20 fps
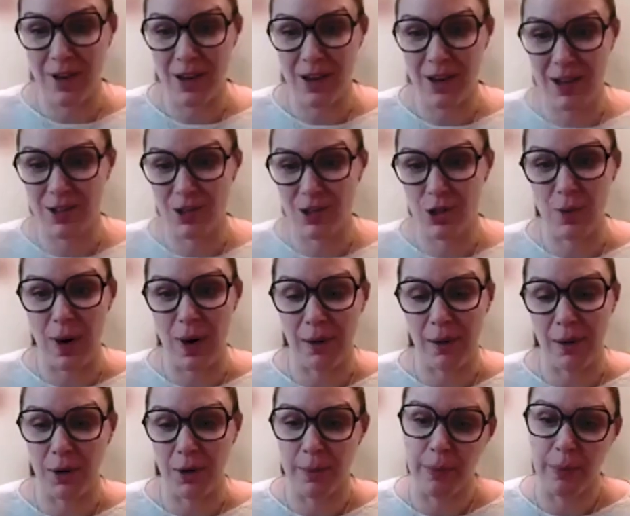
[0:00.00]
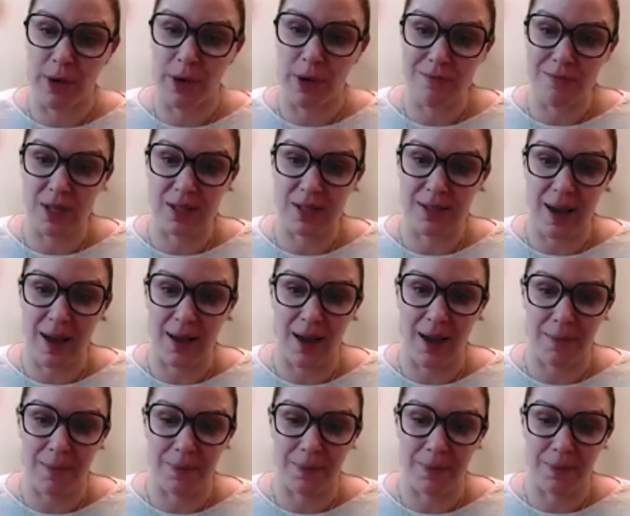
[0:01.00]
the two hour appointment set
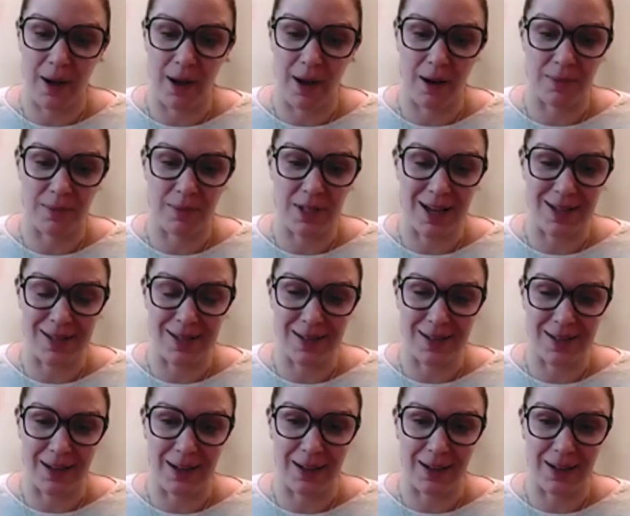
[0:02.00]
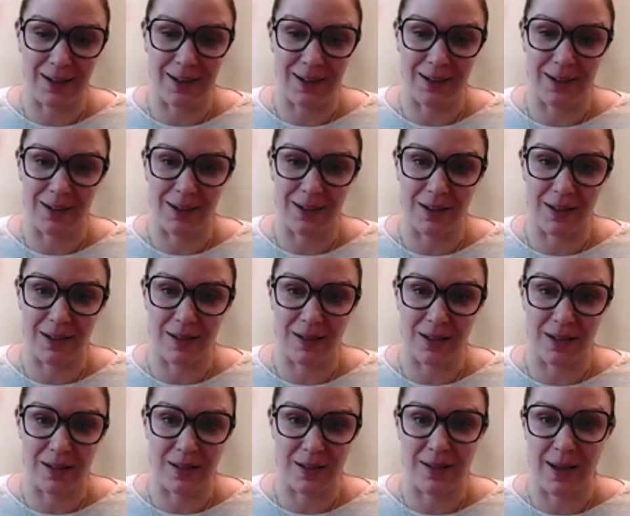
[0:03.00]
up. Um, testing is
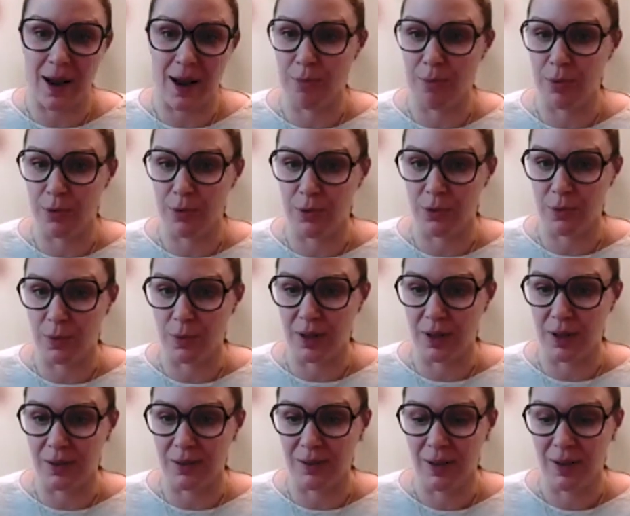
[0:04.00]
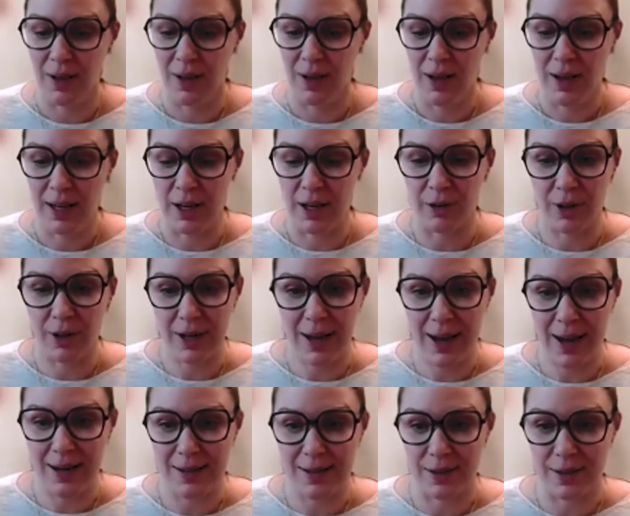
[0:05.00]
in a sound booth with hearing
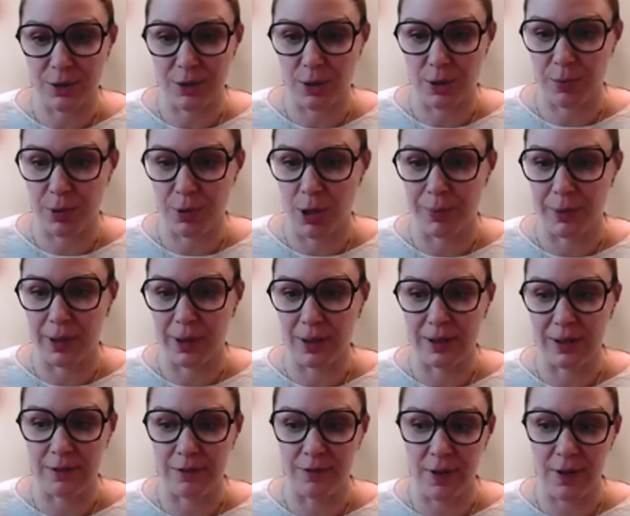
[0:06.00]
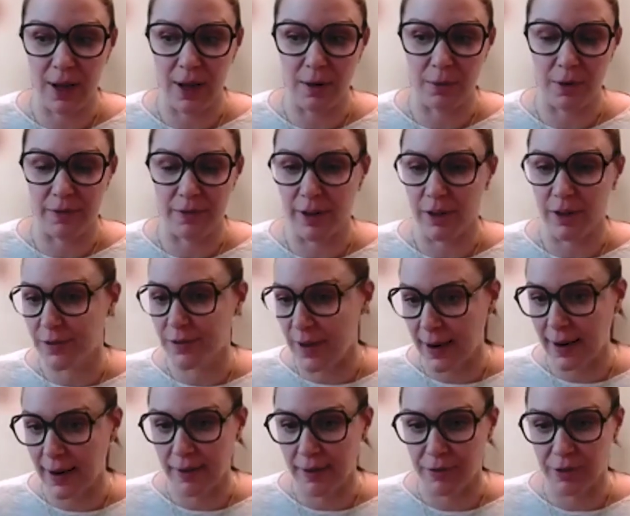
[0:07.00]
aids that are appropriately fit. We
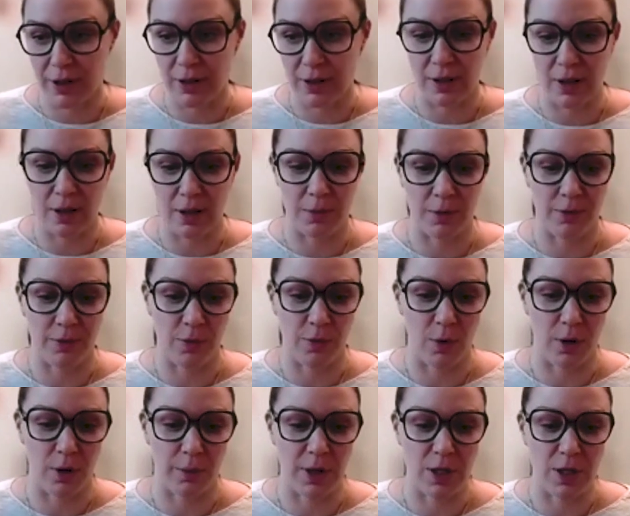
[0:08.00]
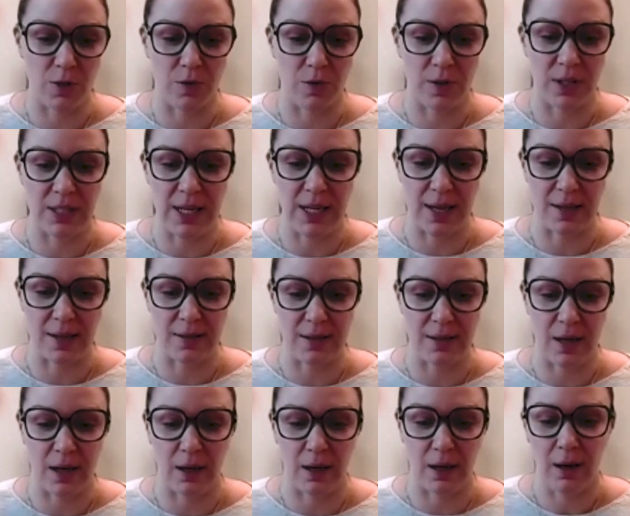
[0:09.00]
verify everything before we do the
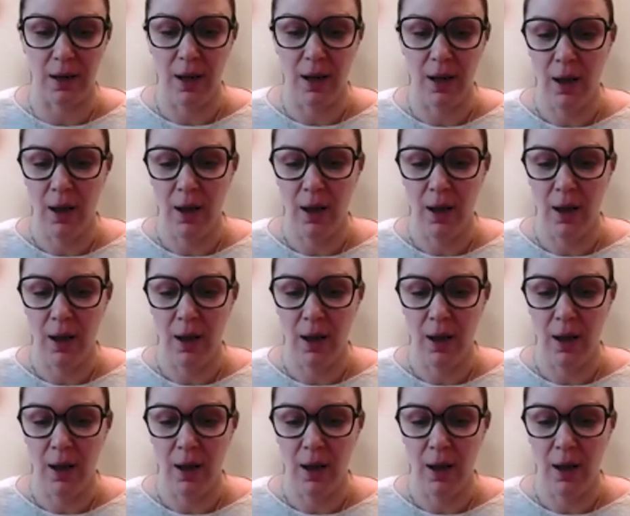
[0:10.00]
testing.